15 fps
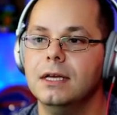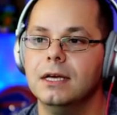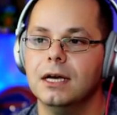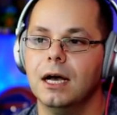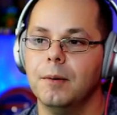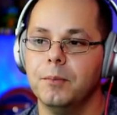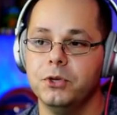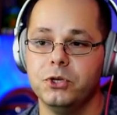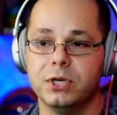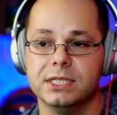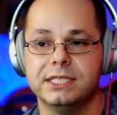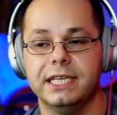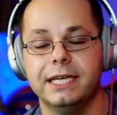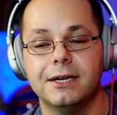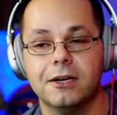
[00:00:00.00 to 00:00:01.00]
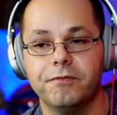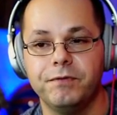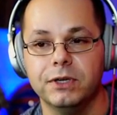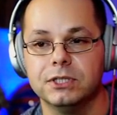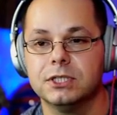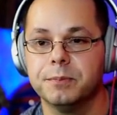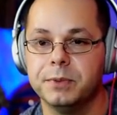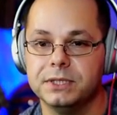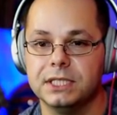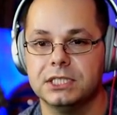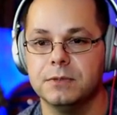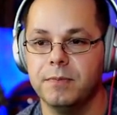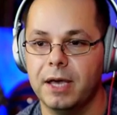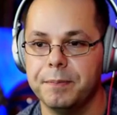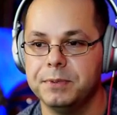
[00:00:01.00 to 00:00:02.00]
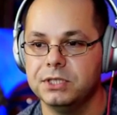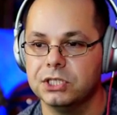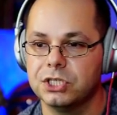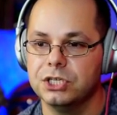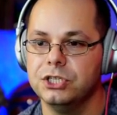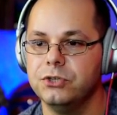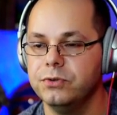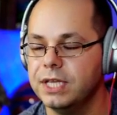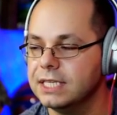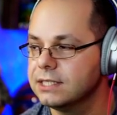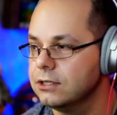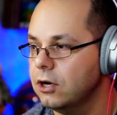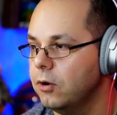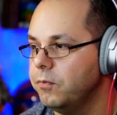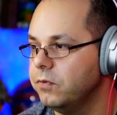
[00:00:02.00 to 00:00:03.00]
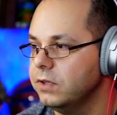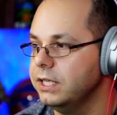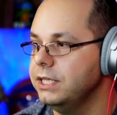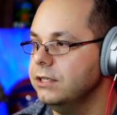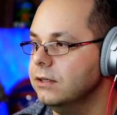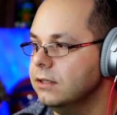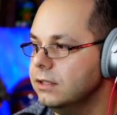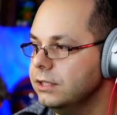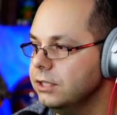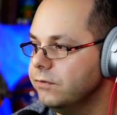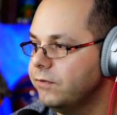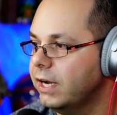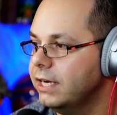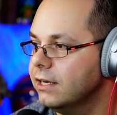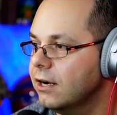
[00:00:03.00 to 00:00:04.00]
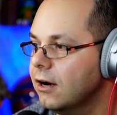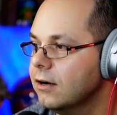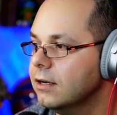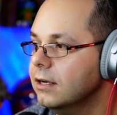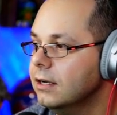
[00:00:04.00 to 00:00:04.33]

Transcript: But you can sit here and filter position by position, do this, and hopefully you'll find a card.